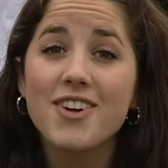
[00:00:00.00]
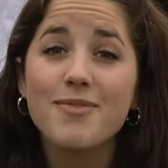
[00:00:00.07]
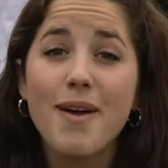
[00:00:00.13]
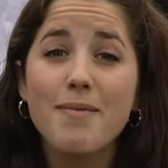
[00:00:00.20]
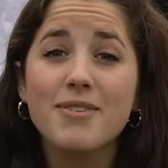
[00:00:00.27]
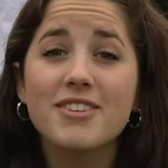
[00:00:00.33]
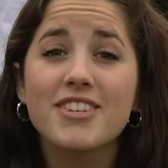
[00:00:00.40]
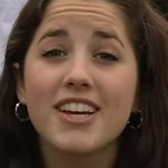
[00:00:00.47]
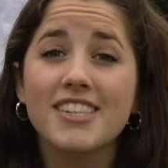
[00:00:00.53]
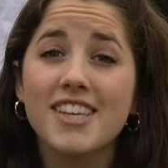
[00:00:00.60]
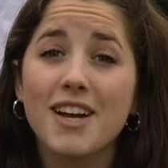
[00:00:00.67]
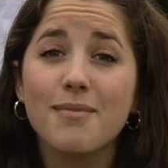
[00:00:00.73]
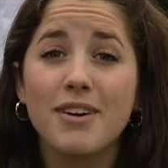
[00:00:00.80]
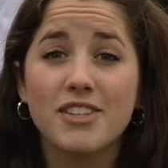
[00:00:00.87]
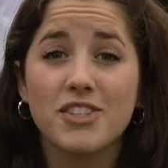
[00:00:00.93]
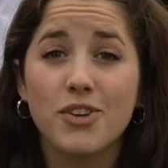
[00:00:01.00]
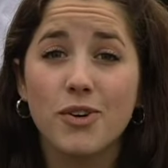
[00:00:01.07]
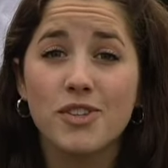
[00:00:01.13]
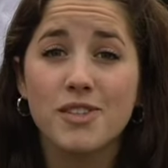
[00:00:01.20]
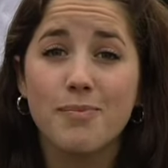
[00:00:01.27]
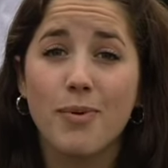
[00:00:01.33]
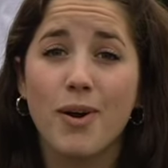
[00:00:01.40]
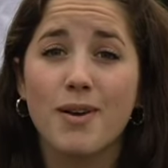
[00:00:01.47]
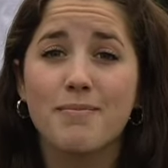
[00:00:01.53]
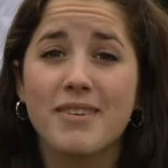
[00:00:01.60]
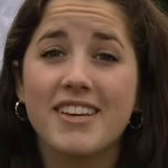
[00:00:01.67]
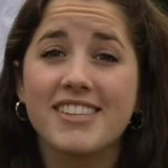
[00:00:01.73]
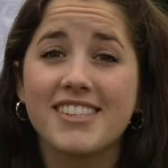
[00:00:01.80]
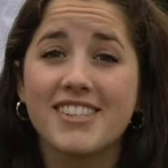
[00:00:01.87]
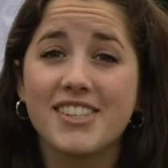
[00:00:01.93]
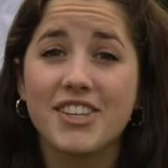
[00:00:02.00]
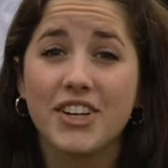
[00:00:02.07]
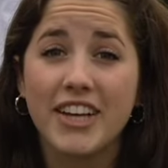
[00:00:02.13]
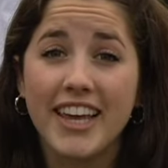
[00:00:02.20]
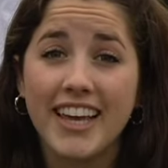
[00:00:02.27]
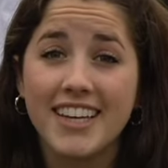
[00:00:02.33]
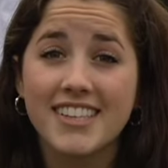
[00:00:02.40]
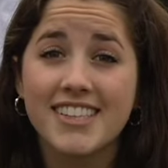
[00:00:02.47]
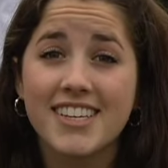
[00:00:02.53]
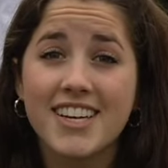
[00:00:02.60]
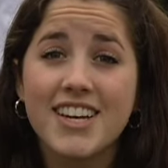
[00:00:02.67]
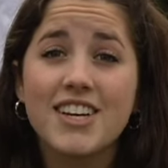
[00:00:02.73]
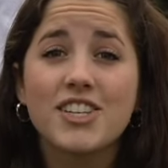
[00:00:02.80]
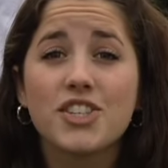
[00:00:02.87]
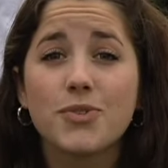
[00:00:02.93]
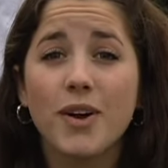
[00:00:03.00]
And remember just how much your support means to your kids,